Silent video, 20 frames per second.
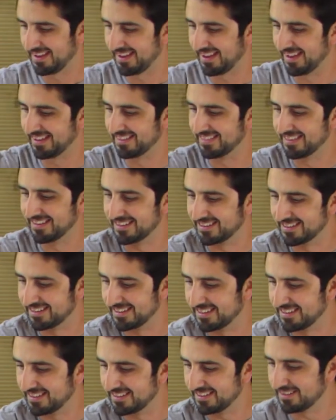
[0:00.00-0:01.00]
And
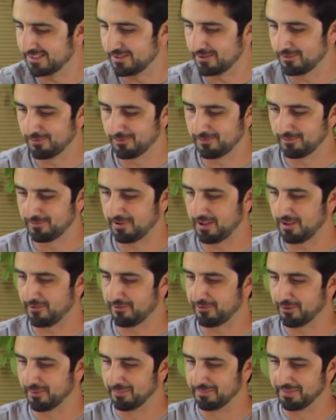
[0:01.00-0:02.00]
then
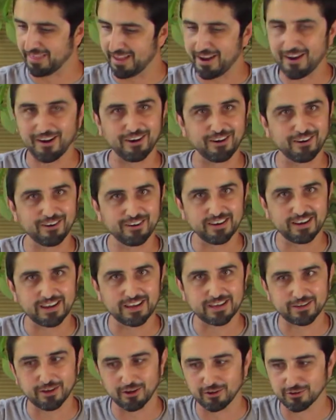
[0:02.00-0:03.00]
from there,
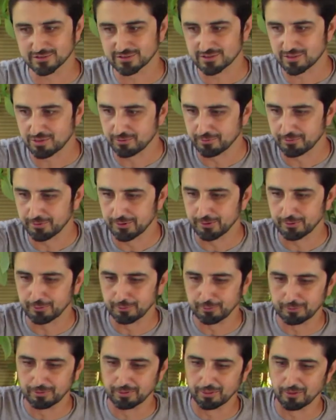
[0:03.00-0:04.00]
it goes
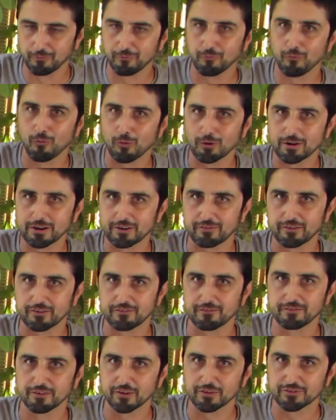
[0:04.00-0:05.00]
through the four
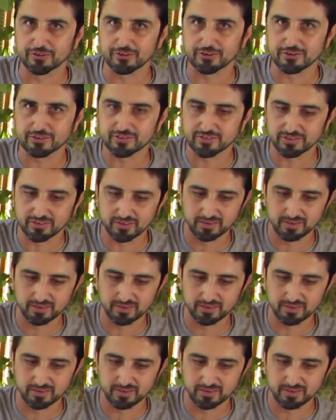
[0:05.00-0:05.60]
different filters.